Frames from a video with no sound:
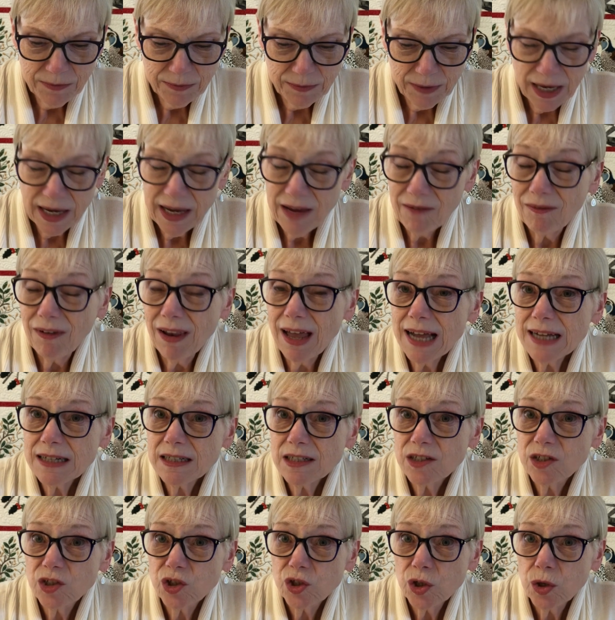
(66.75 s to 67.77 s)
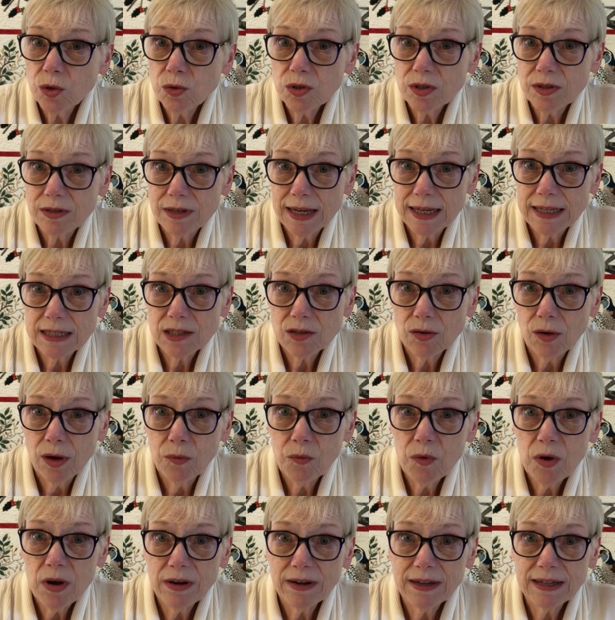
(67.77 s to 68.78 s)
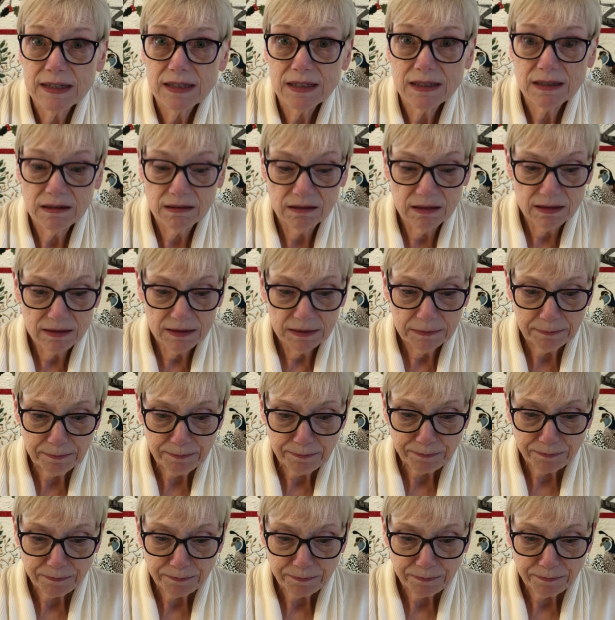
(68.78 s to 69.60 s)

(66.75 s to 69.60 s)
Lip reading: have lots to show today, so I want to get started.